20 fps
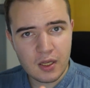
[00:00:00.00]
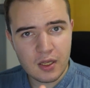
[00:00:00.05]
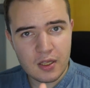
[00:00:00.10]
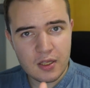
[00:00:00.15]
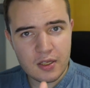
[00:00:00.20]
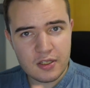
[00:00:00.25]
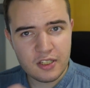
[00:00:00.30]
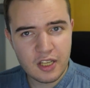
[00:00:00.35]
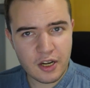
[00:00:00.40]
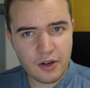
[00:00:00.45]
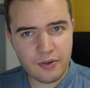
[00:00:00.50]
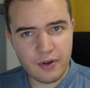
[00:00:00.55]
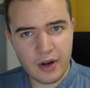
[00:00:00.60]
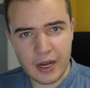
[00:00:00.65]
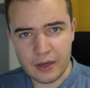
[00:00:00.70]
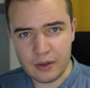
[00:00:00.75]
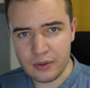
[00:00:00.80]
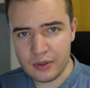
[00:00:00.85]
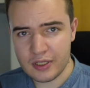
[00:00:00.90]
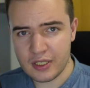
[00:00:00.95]
Stick
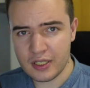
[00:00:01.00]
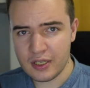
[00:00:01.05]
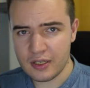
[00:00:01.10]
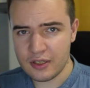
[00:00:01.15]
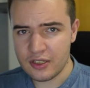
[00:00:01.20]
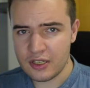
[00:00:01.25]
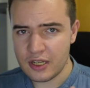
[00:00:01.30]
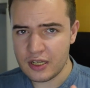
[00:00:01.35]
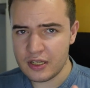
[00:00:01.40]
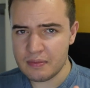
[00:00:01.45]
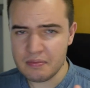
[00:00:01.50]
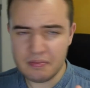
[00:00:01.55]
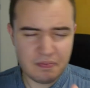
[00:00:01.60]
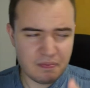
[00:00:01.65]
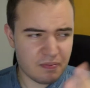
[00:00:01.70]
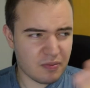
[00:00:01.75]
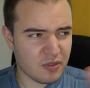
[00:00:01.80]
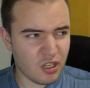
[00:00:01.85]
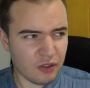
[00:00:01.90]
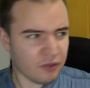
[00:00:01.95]
around.
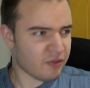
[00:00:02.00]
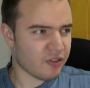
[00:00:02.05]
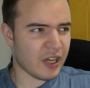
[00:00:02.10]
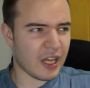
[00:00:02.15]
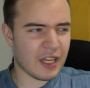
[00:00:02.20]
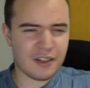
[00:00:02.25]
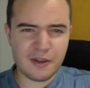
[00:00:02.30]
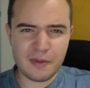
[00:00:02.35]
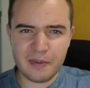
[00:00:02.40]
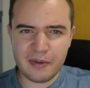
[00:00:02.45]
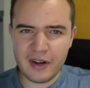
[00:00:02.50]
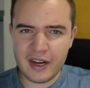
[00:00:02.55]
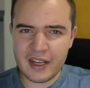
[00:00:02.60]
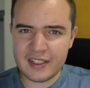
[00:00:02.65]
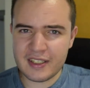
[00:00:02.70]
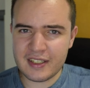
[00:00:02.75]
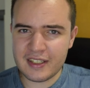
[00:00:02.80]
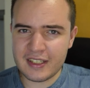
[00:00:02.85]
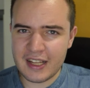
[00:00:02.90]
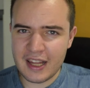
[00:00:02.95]
Don't forget to
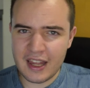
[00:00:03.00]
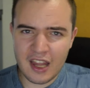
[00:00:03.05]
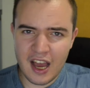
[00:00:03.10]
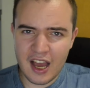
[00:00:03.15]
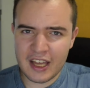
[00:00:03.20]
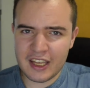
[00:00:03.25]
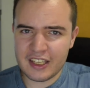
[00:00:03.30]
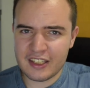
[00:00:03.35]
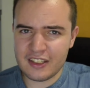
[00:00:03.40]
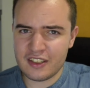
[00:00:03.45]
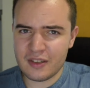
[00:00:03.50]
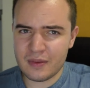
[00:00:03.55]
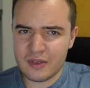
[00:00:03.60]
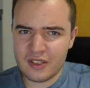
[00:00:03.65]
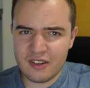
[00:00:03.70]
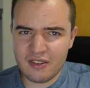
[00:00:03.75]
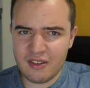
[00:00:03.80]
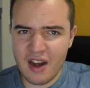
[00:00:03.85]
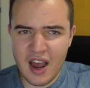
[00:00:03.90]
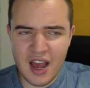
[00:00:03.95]
press like and
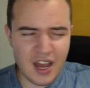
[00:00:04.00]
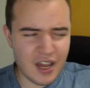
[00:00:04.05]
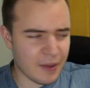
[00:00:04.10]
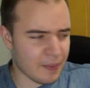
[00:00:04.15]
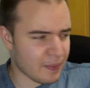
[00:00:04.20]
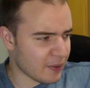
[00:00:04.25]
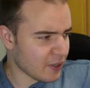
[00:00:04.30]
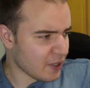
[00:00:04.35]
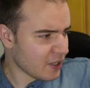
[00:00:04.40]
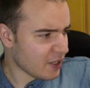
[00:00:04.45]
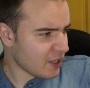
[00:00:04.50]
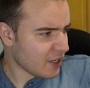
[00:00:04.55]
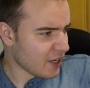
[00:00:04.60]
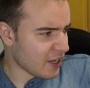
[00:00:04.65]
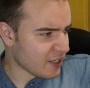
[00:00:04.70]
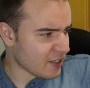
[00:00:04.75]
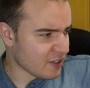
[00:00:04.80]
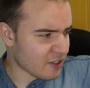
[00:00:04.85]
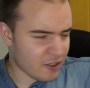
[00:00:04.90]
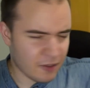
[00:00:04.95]
subscribe
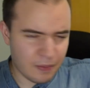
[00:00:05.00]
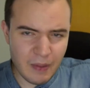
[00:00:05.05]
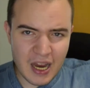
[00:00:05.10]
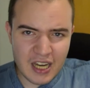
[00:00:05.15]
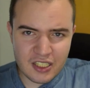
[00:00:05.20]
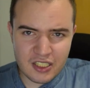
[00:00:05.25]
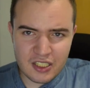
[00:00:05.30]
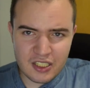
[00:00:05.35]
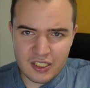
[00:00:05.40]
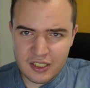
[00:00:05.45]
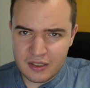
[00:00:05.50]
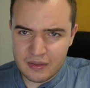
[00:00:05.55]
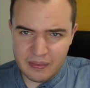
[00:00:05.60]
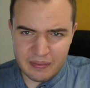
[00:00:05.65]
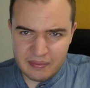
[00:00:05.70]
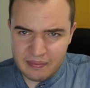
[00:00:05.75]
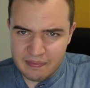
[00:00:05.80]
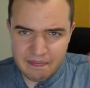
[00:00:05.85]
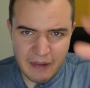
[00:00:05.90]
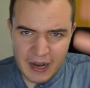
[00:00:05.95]
and smash
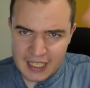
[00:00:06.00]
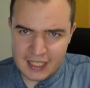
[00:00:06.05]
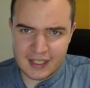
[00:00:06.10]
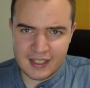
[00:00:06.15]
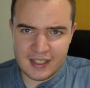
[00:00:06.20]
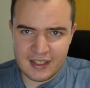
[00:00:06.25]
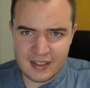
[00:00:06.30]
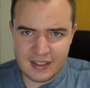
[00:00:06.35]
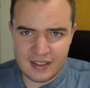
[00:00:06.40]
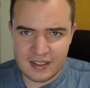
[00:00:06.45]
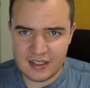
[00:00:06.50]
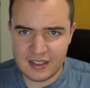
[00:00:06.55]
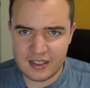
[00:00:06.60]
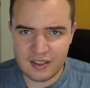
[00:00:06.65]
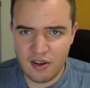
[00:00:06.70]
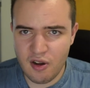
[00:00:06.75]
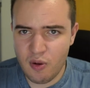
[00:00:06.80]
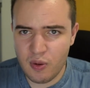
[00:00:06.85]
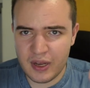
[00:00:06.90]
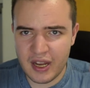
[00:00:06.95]
buttons
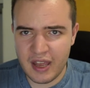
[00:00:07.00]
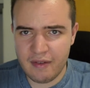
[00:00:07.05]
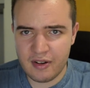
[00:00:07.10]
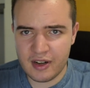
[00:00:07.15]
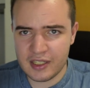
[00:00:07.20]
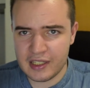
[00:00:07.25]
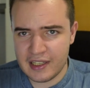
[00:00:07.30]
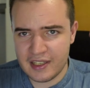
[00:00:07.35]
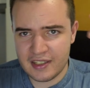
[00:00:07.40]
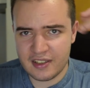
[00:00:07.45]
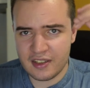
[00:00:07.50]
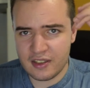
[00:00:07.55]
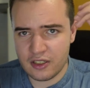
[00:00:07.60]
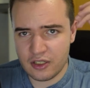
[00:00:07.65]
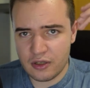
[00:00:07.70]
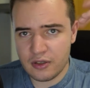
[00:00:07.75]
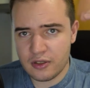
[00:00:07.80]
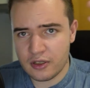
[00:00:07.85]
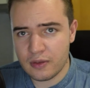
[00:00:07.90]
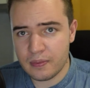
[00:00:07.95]
or whatever it is that
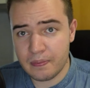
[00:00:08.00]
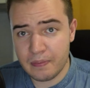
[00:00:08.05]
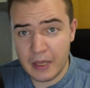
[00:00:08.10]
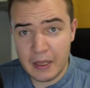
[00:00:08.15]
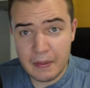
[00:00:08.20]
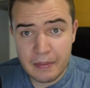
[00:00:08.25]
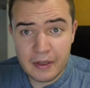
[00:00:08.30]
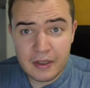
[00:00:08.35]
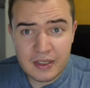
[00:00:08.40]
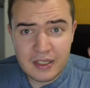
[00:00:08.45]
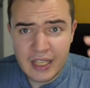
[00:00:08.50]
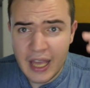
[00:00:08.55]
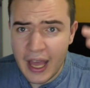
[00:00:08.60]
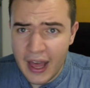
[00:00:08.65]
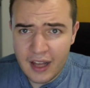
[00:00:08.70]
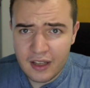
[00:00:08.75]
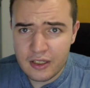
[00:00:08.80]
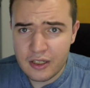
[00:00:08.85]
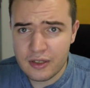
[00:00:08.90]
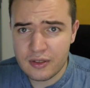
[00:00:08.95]
YouTube people
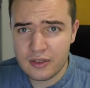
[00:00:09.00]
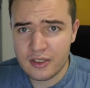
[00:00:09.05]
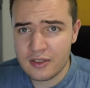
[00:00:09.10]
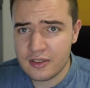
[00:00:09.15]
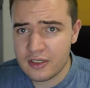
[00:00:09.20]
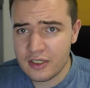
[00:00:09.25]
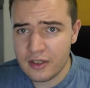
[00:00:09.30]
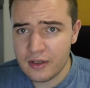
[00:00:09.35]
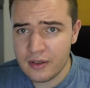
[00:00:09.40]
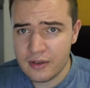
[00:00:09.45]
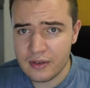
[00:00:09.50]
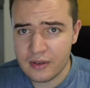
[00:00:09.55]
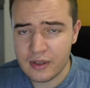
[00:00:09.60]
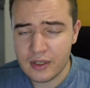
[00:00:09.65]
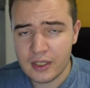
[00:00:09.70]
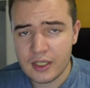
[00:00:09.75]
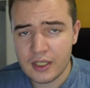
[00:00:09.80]
tell you to do,